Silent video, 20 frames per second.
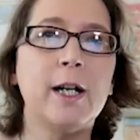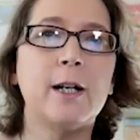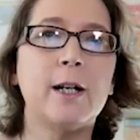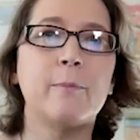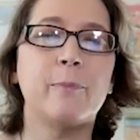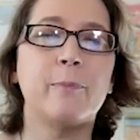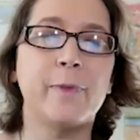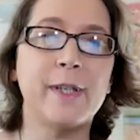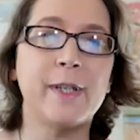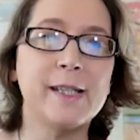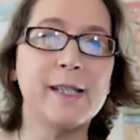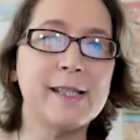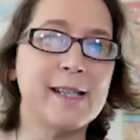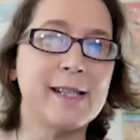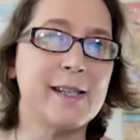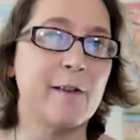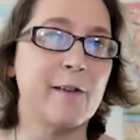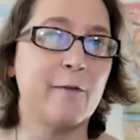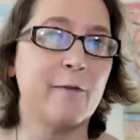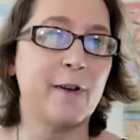this
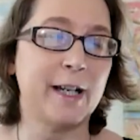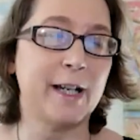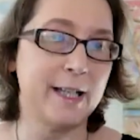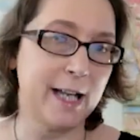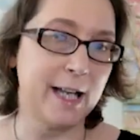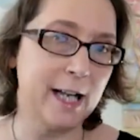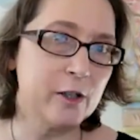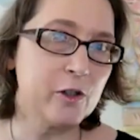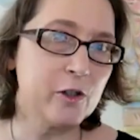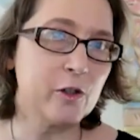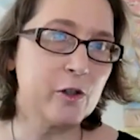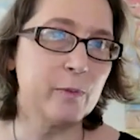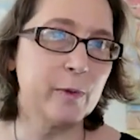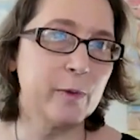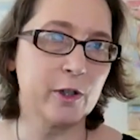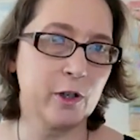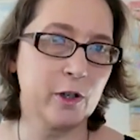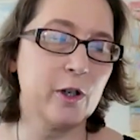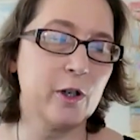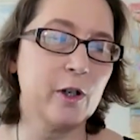is the financial
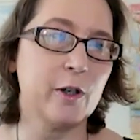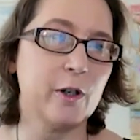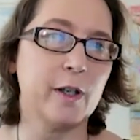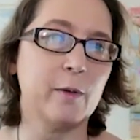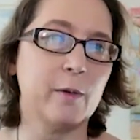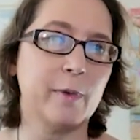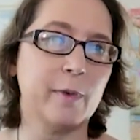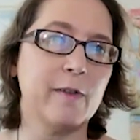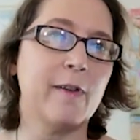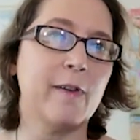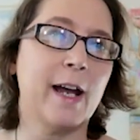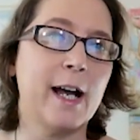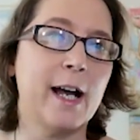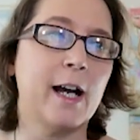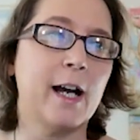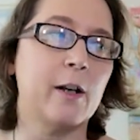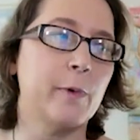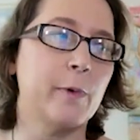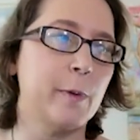return that we've had.